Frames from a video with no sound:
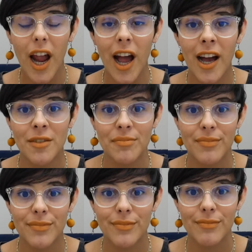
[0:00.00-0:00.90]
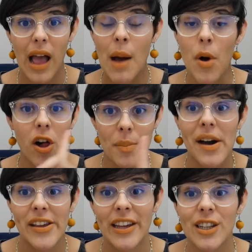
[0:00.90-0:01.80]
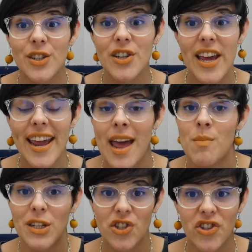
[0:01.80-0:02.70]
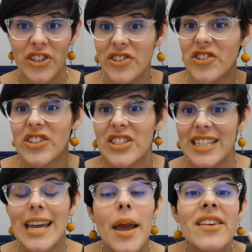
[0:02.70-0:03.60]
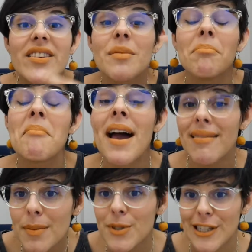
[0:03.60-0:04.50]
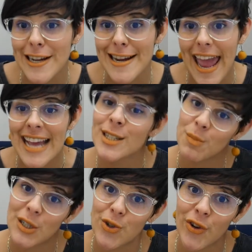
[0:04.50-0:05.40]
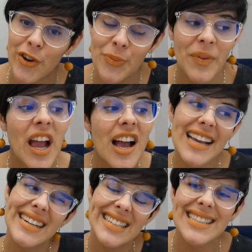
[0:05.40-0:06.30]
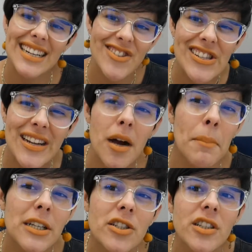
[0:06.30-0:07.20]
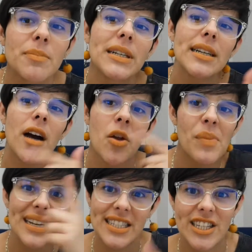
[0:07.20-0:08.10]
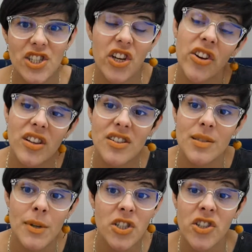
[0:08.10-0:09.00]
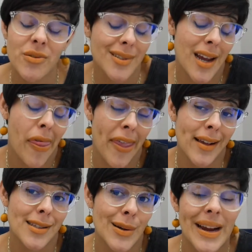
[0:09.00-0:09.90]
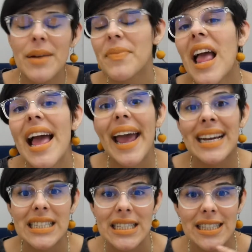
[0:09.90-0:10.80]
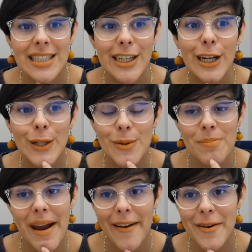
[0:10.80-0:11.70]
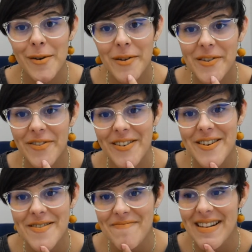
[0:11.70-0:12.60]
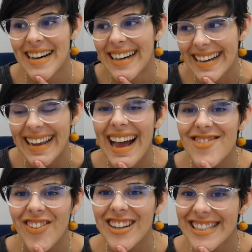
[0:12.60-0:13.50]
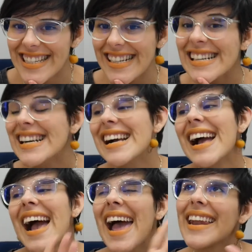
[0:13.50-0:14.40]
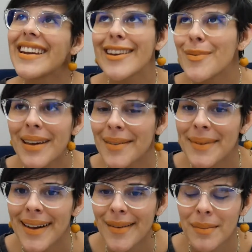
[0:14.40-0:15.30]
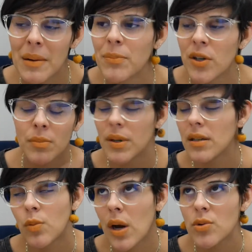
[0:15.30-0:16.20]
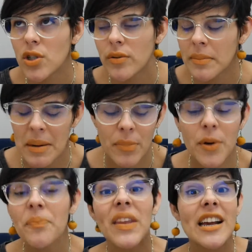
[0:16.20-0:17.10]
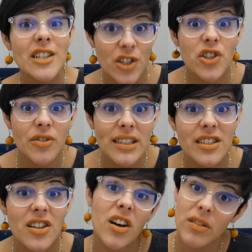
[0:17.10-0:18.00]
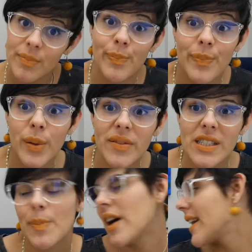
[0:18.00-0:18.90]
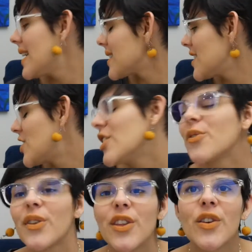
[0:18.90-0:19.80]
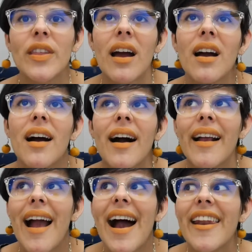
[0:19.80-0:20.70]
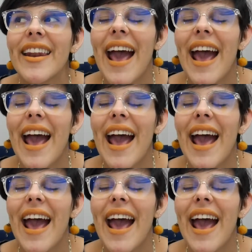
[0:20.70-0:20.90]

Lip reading: I'm all about yellow today and mustard, as you can see. Even my lipstick is mustard. It's actually not mustard, but on my skin tone it looks mustard, which I think is great. It's the color Marigold from Kat Von D. And you may or may not remember, but why would you remember? 2 weeks ago, previous podcast, I shared with you that I had an